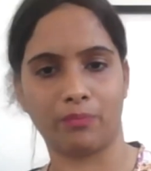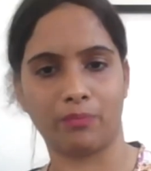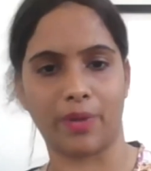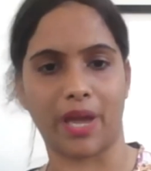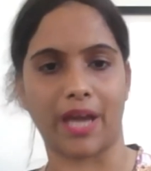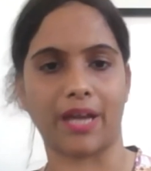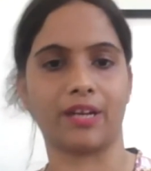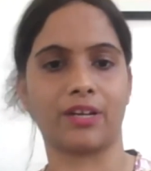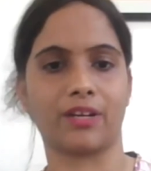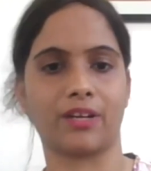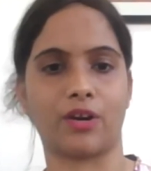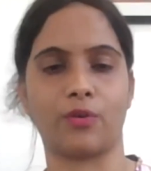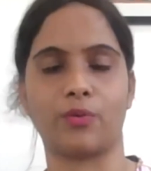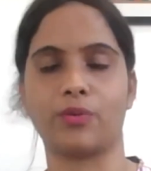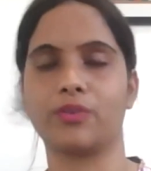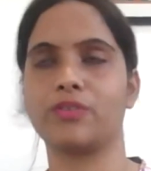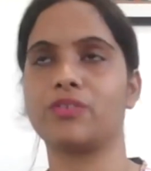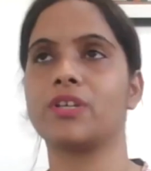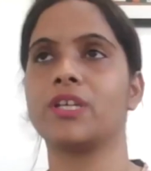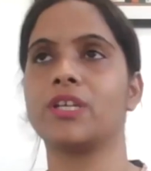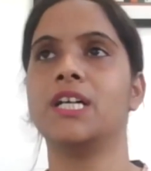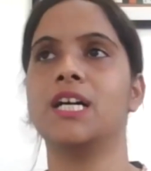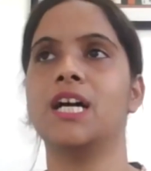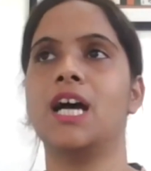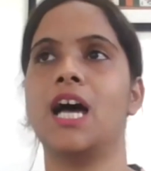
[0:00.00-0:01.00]

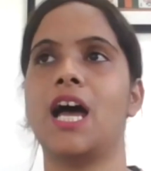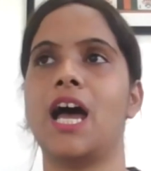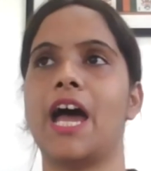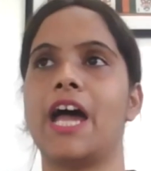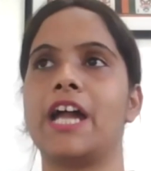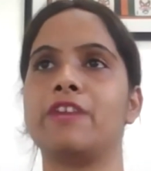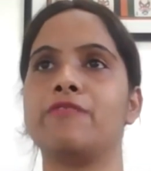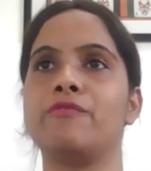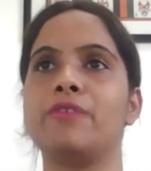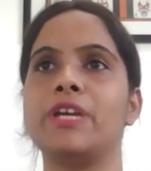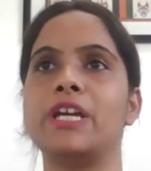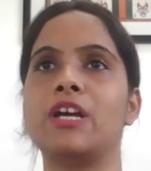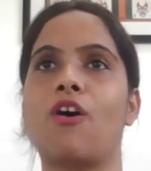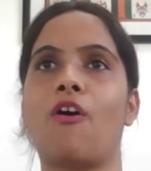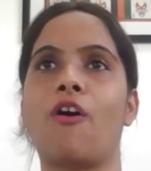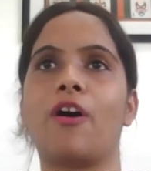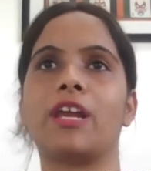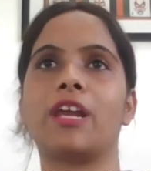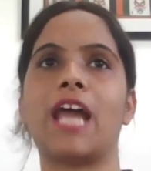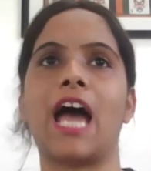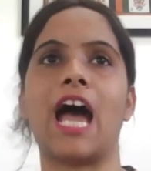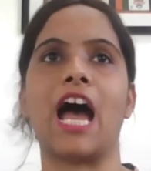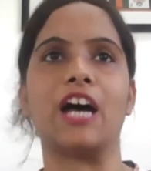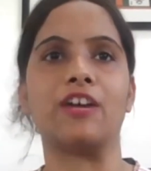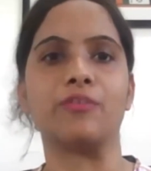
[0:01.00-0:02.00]
backgrounds, and we
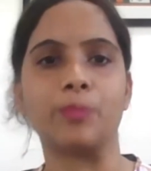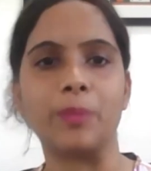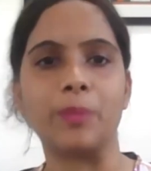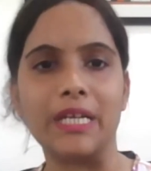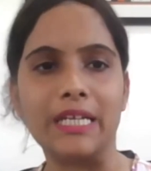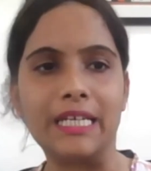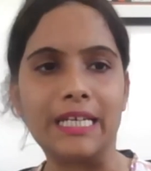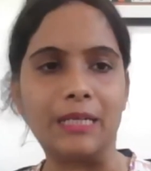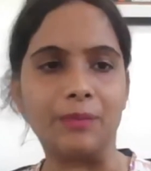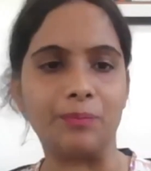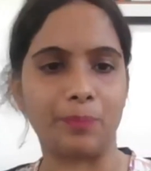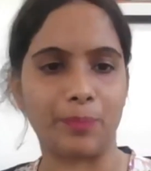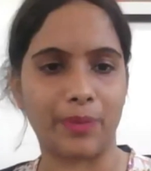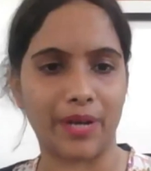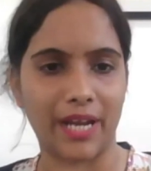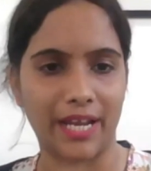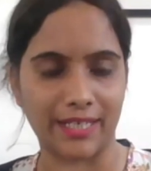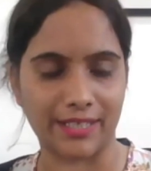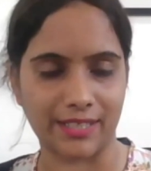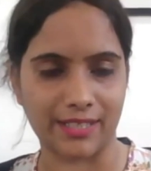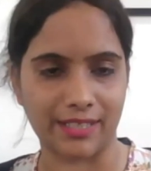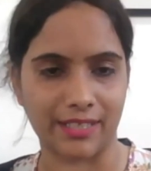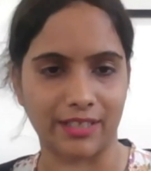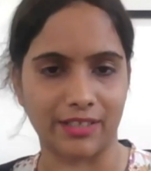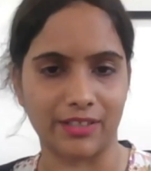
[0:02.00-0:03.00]
all have been in
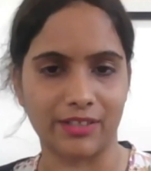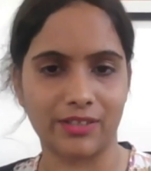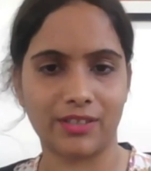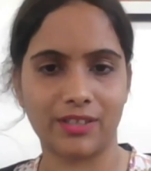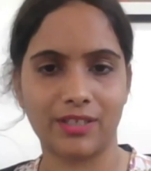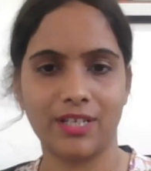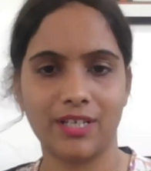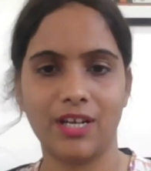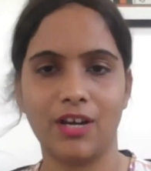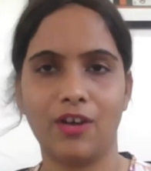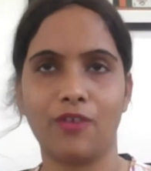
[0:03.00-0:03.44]
places